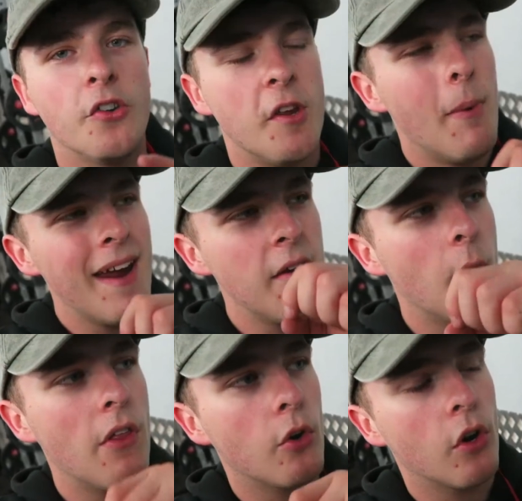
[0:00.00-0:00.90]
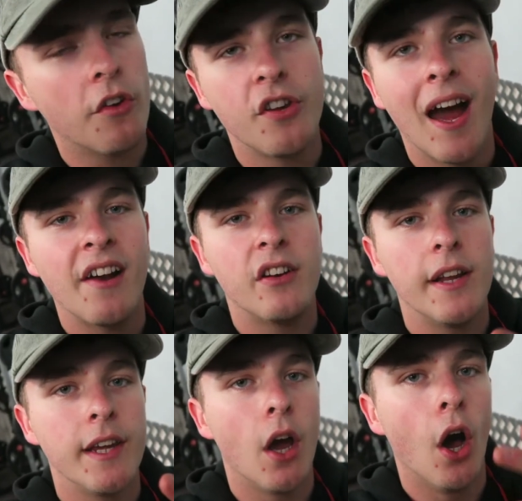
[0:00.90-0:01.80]
I was debating whether or not to
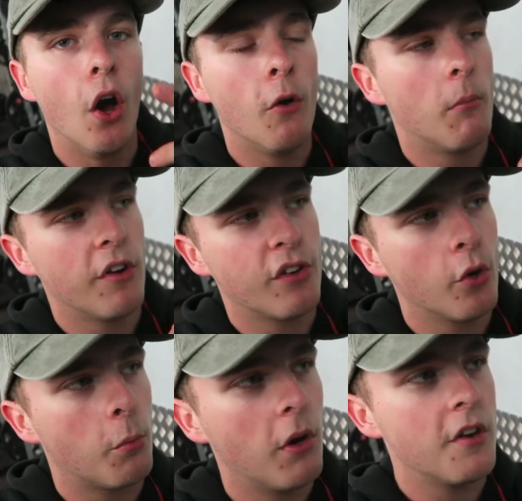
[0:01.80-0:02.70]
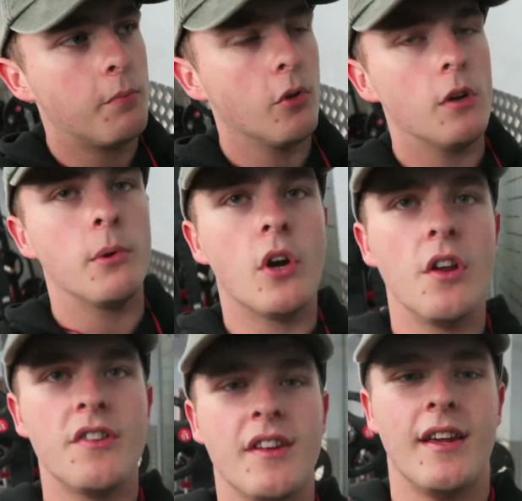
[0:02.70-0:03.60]
actually up my shoulder press, purely
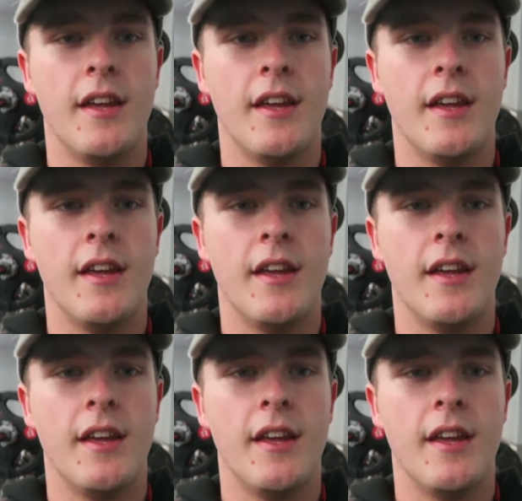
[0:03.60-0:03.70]
because